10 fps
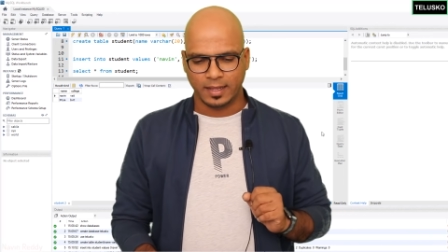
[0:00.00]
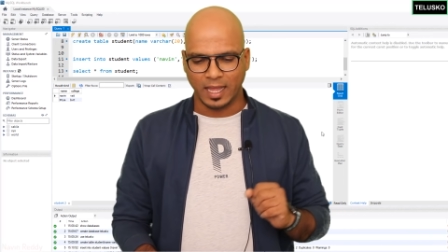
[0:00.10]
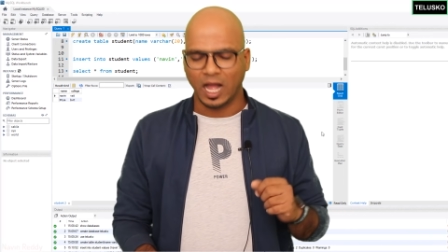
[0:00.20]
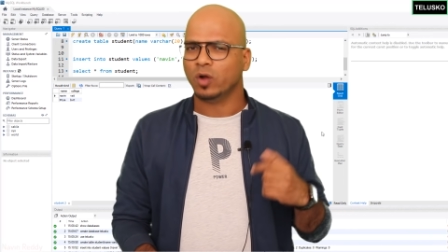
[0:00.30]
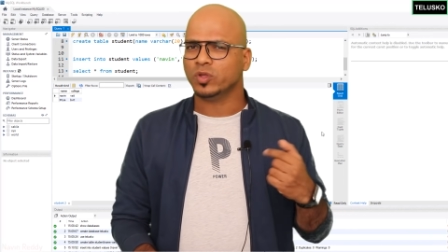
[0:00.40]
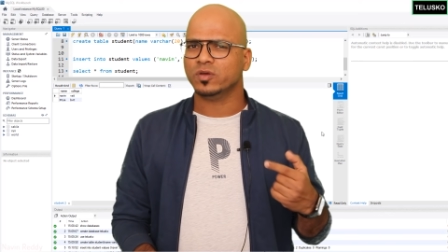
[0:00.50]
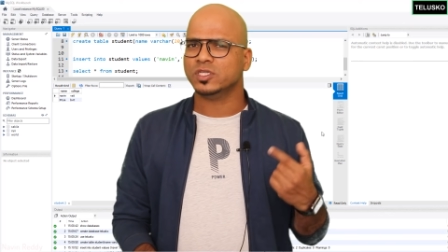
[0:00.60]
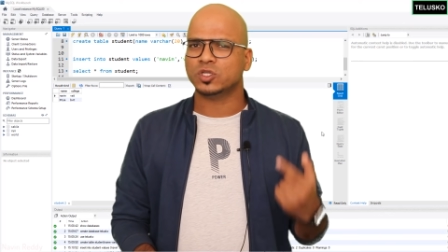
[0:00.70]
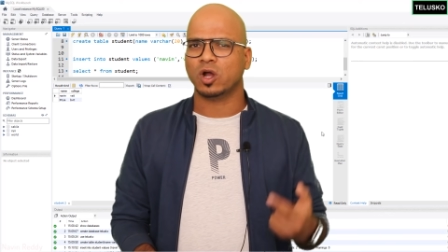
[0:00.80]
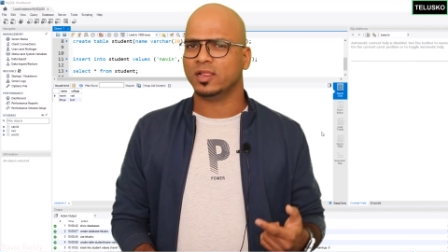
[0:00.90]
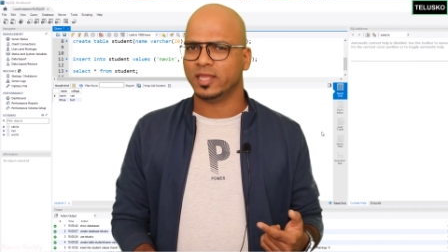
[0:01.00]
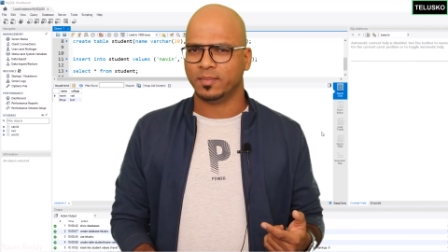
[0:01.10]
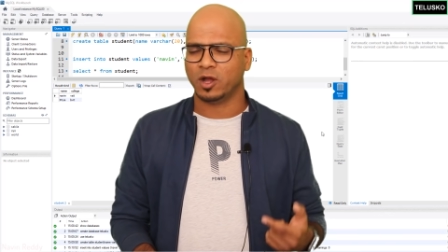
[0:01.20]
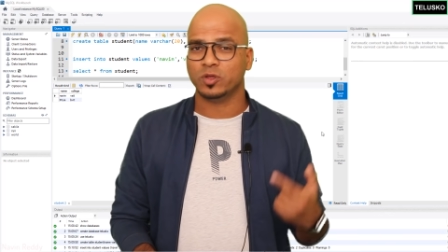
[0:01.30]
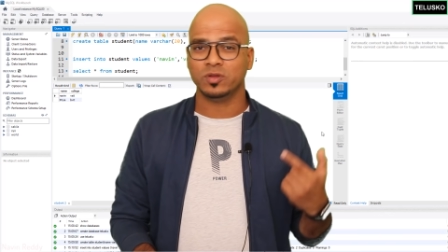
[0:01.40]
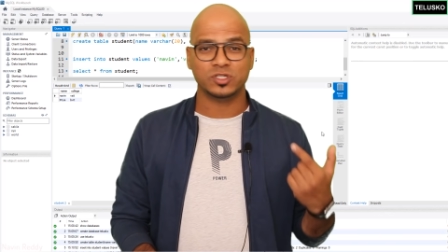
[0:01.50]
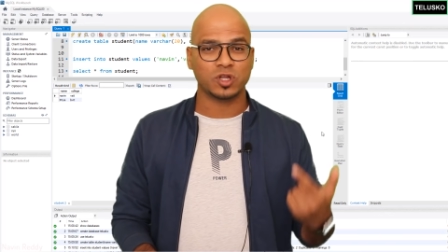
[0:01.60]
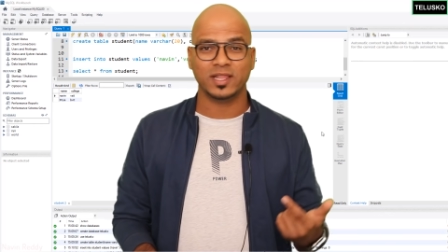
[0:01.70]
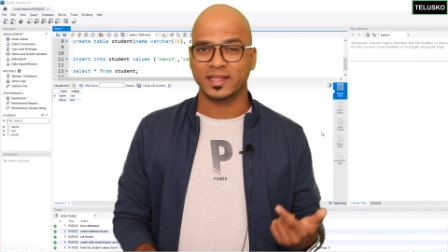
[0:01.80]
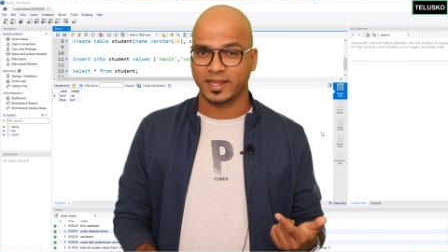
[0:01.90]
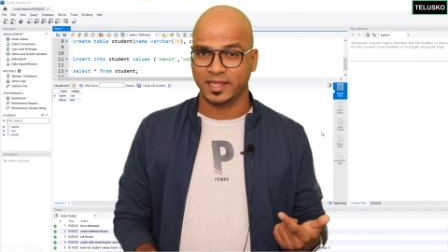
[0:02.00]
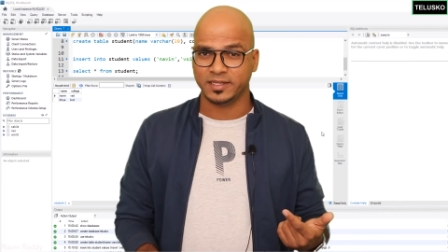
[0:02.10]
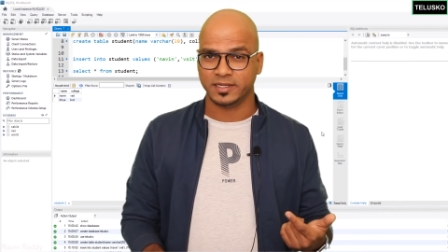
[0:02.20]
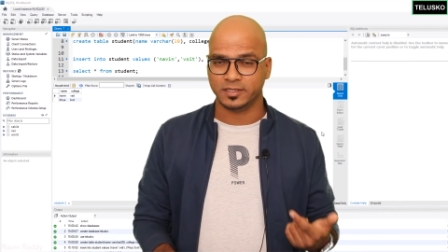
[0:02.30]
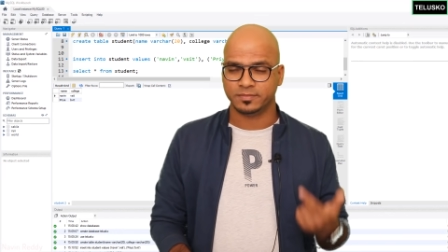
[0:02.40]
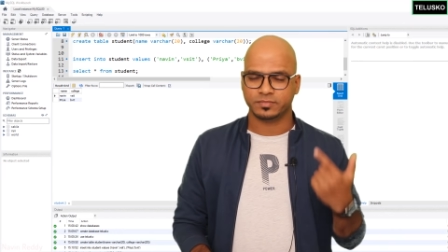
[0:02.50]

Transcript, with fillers: Now, how do you install them? How do you install that connector?